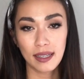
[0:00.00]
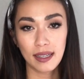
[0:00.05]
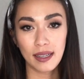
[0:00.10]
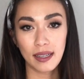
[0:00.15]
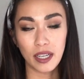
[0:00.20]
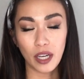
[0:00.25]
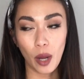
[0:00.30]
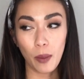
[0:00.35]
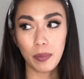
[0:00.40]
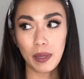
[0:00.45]
You
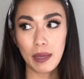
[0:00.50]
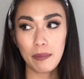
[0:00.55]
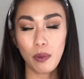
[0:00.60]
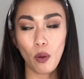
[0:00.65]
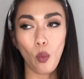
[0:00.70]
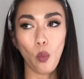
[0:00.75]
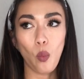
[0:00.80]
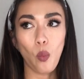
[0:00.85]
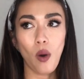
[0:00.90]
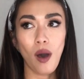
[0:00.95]
know,
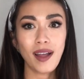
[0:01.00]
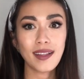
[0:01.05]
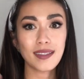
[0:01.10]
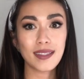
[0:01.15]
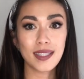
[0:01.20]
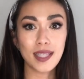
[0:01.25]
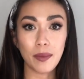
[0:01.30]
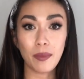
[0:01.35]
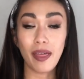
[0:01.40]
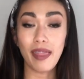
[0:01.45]
people want
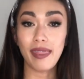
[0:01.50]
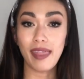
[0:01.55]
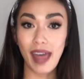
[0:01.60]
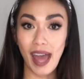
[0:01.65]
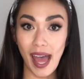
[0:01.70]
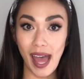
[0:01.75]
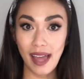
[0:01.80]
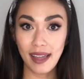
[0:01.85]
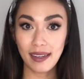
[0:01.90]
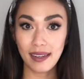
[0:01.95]
some of
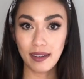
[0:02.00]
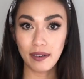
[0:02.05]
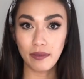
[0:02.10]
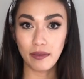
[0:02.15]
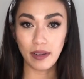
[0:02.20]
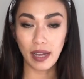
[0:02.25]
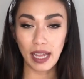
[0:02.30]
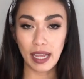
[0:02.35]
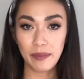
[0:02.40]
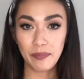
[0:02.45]
that,
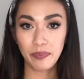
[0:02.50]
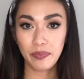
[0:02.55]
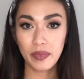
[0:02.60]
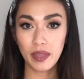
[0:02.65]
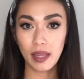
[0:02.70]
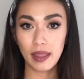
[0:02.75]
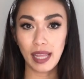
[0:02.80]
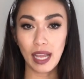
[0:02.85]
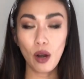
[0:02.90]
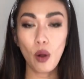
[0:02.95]
right?
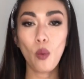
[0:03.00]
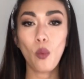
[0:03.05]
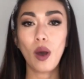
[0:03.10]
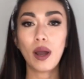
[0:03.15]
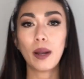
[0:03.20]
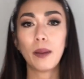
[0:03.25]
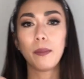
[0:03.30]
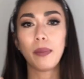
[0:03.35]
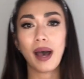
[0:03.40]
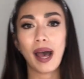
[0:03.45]
They don't want
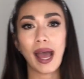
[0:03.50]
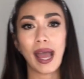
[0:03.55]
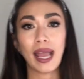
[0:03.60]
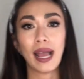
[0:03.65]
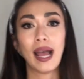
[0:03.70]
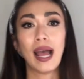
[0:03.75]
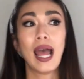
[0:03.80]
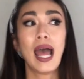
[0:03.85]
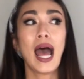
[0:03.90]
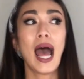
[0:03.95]
to buy,
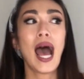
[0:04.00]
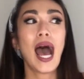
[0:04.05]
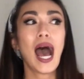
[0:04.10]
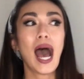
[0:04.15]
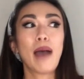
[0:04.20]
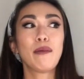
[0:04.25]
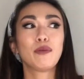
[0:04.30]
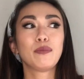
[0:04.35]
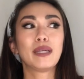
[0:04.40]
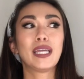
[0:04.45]

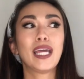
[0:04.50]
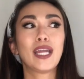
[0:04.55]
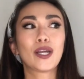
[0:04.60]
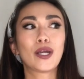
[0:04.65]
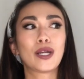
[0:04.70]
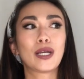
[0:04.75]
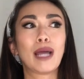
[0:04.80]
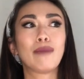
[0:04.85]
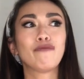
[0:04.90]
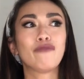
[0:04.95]
I'm a beginner
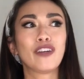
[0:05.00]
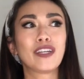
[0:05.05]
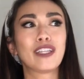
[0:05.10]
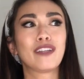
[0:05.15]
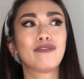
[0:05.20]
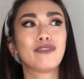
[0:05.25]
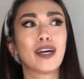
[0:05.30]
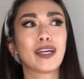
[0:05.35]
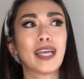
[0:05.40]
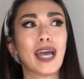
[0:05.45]
and I'm freaked the
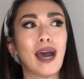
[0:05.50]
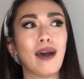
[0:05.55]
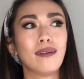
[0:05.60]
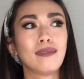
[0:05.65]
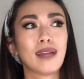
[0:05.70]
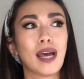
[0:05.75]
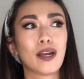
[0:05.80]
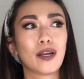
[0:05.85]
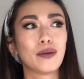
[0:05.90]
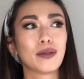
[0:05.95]
fuck out.
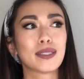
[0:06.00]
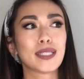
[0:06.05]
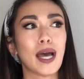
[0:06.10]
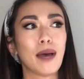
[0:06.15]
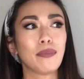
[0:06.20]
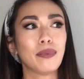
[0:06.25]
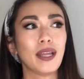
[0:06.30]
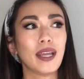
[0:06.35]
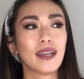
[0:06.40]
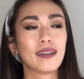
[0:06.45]
I don't know what's
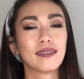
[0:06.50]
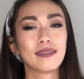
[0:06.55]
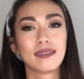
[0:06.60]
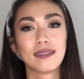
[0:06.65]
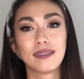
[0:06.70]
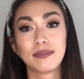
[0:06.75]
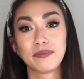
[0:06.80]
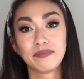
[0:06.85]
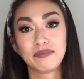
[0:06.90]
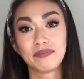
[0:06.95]
happening.
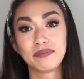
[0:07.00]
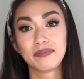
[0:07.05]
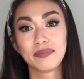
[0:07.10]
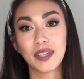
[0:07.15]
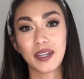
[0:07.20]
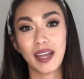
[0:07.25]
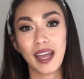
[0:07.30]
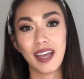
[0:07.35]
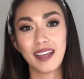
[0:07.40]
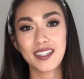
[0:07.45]

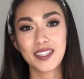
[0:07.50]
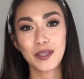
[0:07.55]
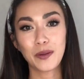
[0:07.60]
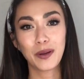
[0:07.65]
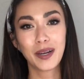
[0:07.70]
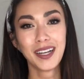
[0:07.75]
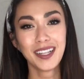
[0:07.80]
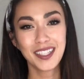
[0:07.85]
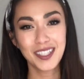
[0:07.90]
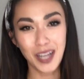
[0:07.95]
Okay, so we're
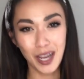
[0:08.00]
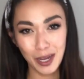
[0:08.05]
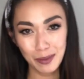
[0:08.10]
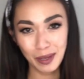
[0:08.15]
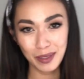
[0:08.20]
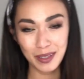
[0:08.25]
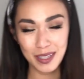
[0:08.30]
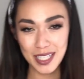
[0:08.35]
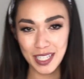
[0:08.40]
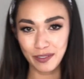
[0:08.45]
going to talk about
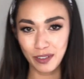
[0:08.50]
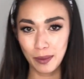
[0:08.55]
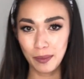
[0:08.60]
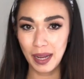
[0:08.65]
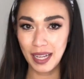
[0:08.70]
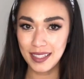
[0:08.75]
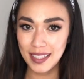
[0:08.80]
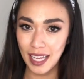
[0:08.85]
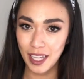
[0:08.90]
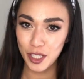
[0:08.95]
those different
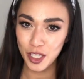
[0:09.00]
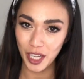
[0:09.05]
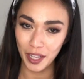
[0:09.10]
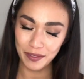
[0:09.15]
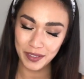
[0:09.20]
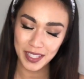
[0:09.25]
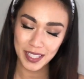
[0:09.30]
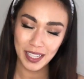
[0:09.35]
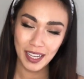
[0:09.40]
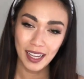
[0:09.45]
mindset
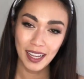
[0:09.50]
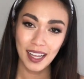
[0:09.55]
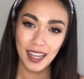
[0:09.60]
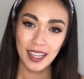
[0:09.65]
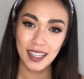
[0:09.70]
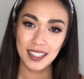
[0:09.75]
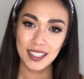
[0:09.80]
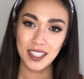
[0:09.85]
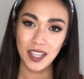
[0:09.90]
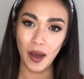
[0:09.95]
shifts.
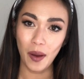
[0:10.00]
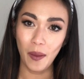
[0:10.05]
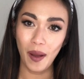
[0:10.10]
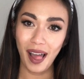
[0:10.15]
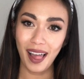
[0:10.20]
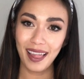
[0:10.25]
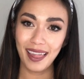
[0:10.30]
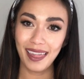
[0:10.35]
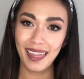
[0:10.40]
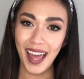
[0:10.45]
So
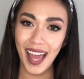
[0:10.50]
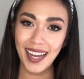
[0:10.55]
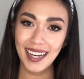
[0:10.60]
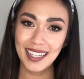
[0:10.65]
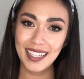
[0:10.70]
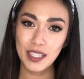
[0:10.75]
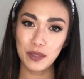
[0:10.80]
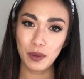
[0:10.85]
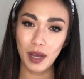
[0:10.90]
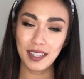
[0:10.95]
that
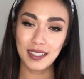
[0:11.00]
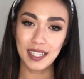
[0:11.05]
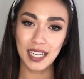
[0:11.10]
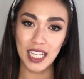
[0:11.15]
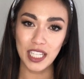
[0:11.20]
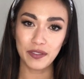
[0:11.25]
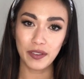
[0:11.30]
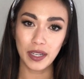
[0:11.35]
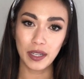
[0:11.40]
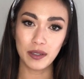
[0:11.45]
is what today's
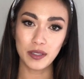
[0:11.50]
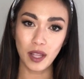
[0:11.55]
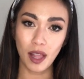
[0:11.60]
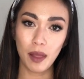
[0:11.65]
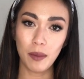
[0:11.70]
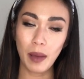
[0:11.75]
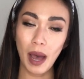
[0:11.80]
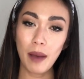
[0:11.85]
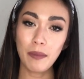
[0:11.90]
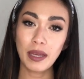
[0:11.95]
video is all
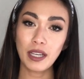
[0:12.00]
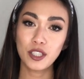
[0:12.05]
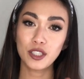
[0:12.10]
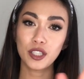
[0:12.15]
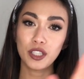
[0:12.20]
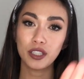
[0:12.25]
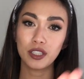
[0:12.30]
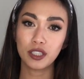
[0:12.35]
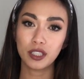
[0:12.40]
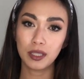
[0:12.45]
about. Make sure
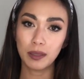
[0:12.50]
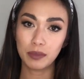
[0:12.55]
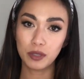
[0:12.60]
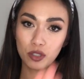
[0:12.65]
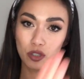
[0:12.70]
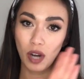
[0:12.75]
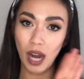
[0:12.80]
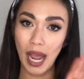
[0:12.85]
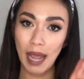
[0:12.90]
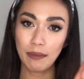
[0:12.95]
you're
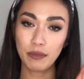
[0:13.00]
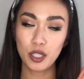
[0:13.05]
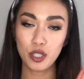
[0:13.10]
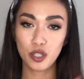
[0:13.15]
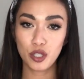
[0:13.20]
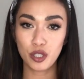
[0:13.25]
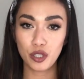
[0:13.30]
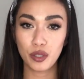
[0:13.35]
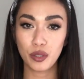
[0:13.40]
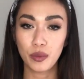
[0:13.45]
subscribed
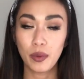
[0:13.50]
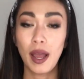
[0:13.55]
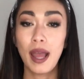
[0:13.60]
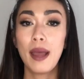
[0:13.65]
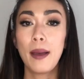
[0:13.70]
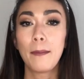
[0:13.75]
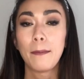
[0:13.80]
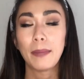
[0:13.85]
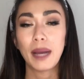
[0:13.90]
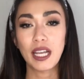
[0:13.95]
to
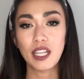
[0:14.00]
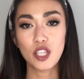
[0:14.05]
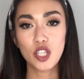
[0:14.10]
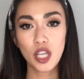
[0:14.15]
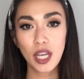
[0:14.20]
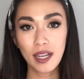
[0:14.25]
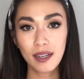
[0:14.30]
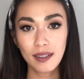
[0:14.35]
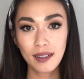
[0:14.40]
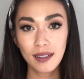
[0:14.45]
my
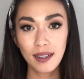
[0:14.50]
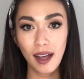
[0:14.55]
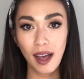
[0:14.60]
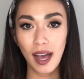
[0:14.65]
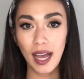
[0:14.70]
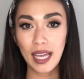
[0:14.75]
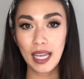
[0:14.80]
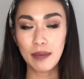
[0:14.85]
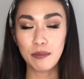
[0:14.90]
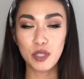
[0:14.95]
channel. I
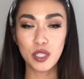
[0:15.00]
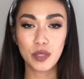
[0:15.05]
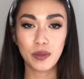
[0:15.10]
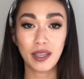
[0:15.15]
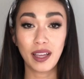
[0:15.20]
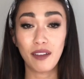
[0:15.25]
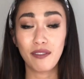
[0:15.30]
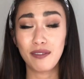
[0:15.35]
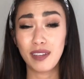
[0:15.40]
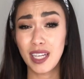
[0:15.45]
am doing
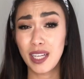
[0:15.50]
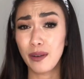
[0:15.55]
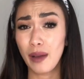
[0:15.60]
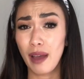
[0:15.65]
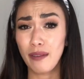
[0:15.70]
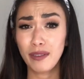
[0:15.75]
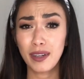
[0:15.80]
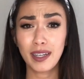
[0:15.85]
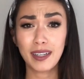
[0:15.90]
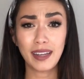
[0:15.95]
a video
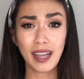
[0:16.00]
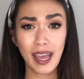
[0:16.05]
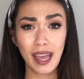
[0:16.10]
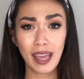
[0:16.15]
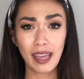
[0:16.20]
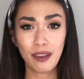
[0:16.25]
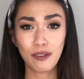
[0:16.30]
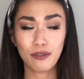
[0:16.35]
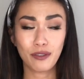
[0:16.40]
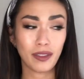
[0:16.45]
every
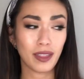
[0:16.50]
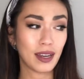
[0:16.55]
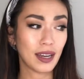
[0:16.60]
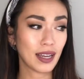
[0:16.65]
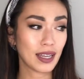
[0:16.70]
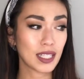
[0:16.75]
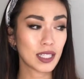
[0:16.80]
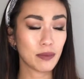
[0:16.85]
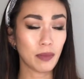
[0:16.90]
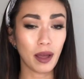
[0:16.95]
day for the
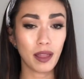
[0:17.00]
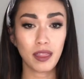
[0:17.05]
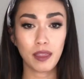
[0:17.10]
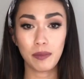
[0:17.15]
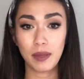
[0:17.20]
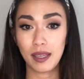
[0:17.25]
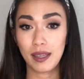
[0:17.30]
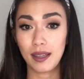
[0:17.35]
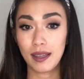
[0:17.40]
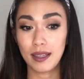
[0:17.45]
next month
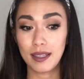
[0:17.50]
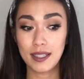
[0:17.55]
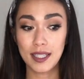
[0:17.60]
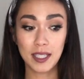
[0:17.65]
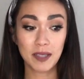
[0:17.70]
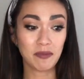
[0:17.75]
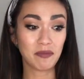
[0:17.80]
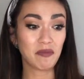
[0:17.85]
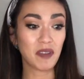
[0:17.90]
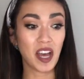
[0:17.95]
because,
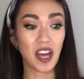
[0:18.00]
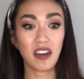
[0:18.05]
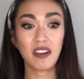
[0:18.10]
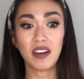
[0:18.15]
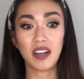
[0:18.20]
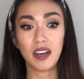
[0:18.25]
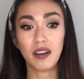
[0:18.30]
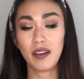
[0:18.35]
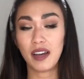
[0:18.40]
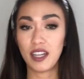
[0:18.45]
I don't
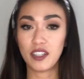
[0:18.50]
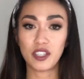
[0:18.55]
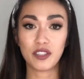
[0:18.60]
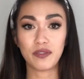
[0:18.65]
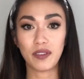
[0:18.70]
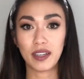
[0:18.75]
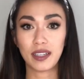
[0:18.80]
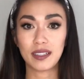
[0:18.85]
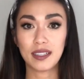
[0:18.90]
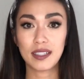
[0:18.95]
know, I just
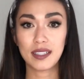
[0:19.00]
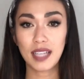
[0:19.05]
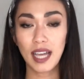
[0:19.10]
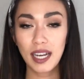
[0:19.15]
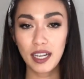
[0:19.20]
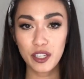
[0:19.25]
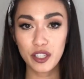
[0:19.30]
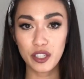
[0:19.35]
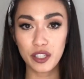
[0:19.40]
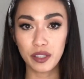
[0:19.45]
fucking
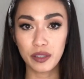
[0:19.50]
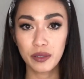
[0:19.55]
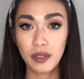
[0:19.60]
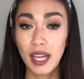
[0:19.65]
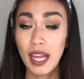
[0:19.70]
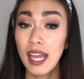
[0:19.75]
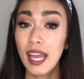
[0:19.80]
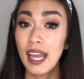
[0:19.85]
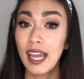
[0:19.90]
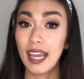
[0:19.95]
decided to.
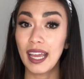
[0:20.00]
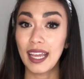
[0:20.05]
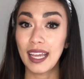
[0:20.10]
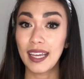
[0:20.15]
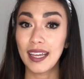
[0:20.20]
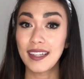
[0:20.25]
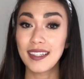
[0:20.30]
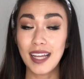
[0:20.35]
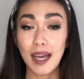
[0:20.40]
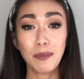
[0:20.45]

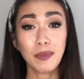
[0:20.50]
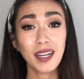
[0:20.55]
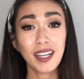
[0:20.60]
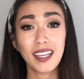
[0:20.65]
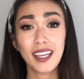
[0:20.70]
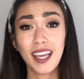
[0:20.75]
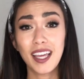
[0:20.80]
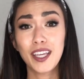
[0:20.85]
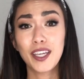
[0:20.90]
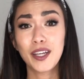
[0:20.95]
And I'm gonna
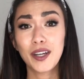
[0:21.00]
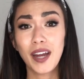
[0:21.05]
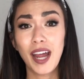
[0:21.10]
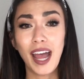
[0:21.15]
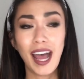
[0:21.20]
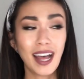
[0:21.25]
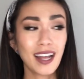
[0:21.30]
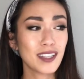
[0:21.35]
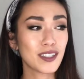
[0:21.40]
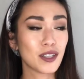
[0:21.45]
kick your
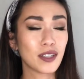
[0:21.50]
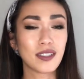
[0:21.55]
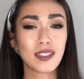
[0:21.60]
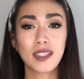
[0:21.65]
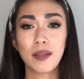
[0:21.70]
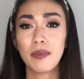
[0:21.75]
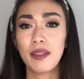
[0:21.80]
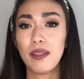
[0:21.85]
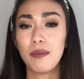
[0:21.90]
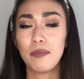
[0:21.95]
ass on
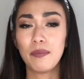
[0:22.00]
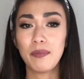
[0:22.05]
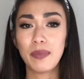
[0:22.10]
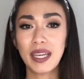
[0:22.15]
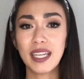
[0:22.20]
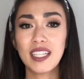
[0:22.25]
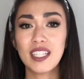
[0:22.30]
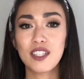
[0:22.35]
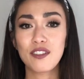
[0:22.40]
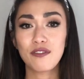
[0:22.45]
some of the
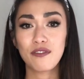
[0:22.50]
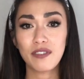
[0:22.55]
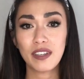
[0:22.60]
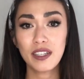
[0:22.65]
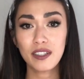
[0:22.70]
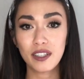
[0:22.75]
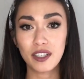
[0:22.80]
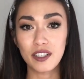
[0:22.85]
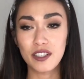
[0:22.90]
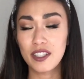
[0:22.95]
biggest
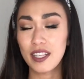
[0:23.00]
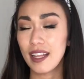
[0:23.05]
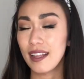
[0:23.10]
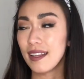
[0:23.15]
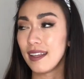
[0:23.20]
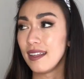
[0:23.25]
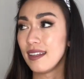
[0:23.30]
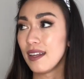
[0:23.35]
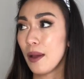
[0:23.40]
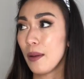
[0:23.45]
fears
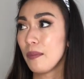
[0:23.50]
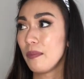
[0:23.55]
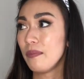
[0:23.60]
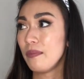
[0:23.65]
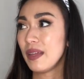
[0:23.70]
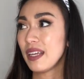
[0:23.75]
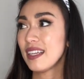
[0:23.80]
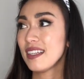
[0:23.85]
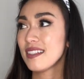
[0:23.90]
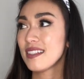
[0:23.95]
and
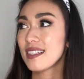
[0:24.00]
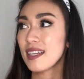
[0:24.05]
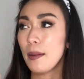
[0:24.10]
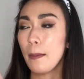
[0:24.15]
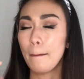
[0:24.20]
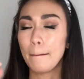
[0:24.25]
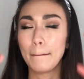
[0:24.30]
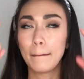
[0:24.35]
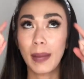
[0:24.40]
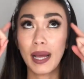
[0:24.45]
biggest
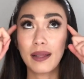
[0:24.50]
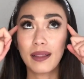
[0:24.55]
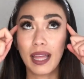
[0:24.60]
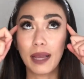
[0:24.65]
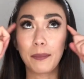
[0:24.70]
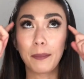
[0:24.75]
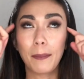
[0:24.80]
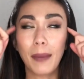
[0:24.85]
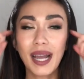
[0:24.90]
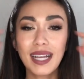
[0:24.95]
like
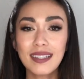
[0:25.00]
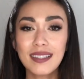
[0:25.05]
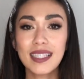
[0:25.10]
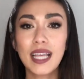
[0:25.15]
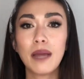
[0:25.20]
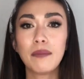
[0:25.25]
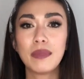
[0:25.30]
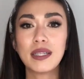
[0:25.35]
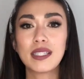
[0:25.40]
mindset